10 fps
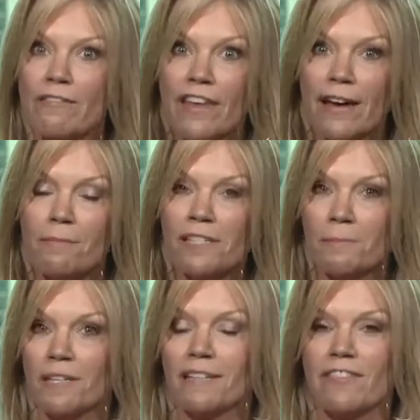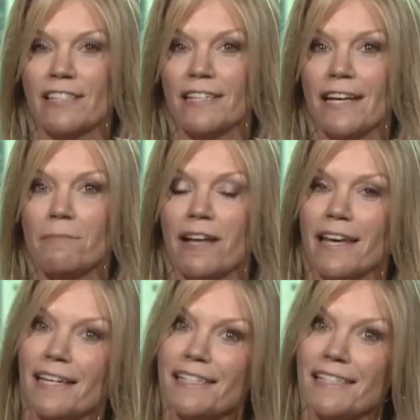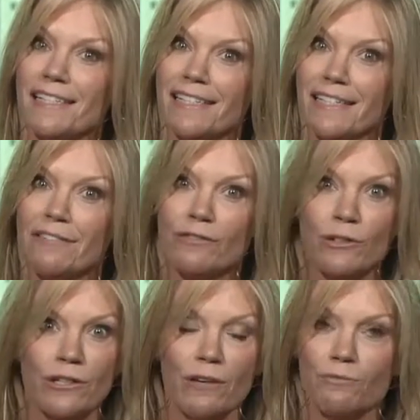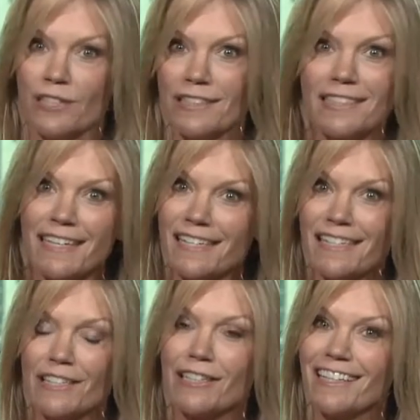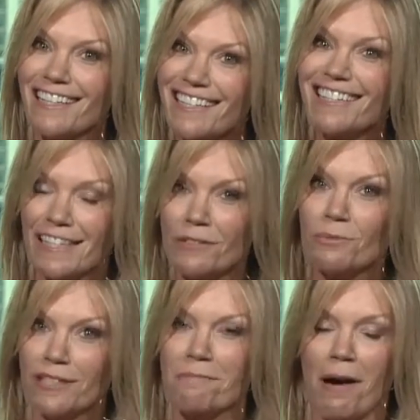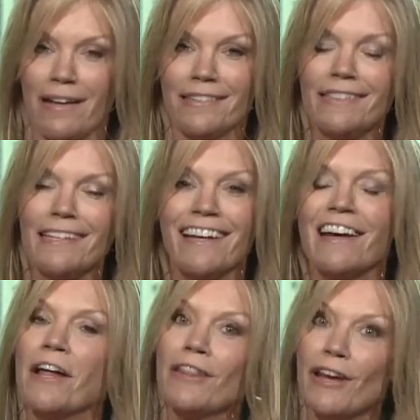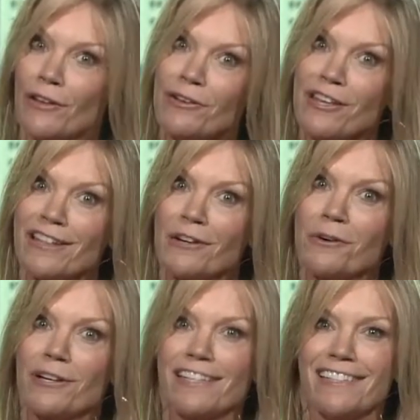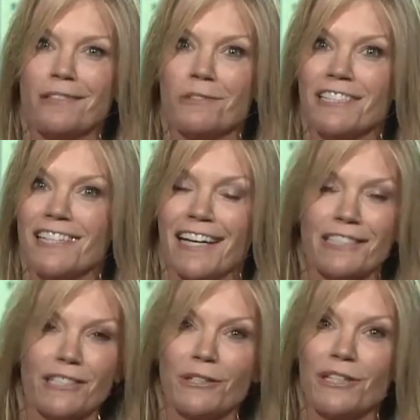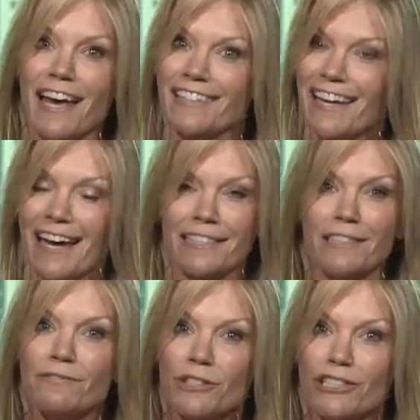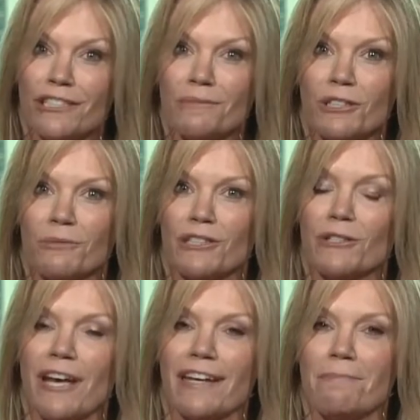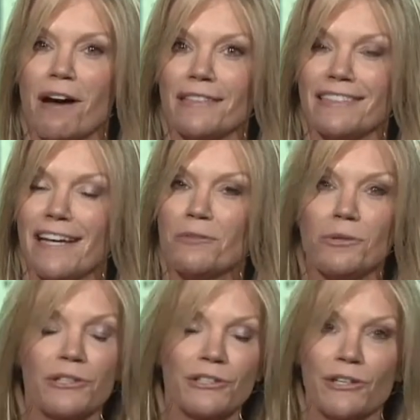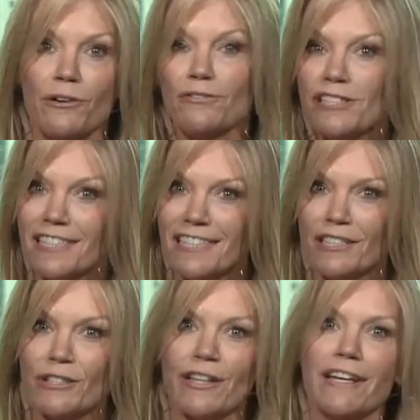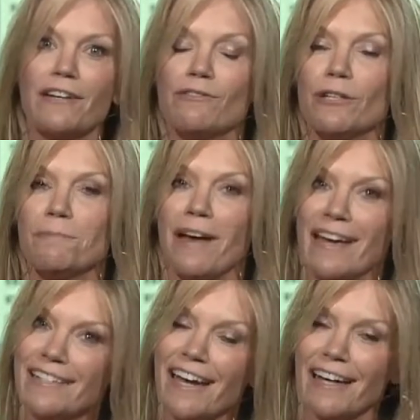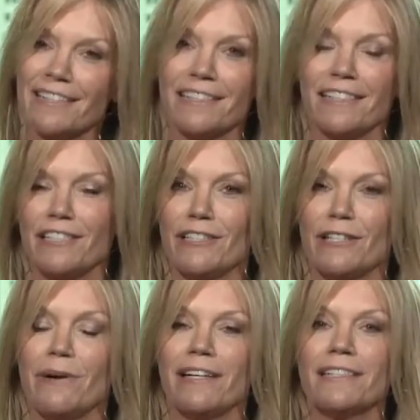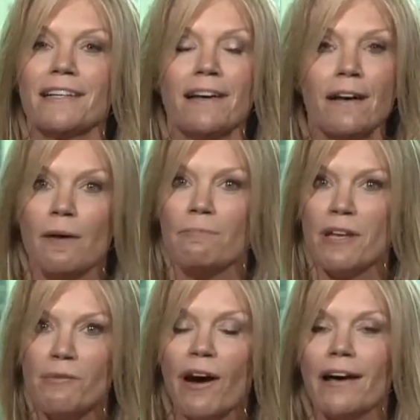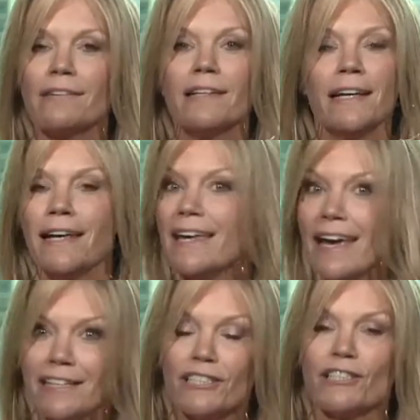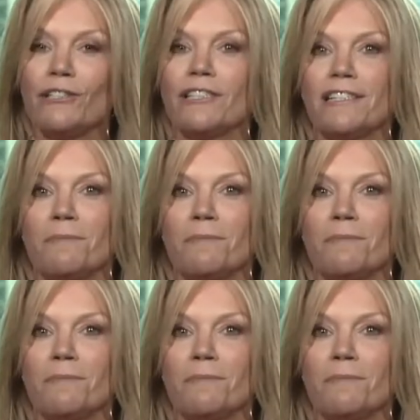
of them is being investigated by the SEC for a real estate deal that he did with Mylan. The other thing that Corey did was he executed that tax inversion, which relocated Mylan's headquarters overseas so they could avoid paying taxes here in the U.S. Meanwhile, he executed this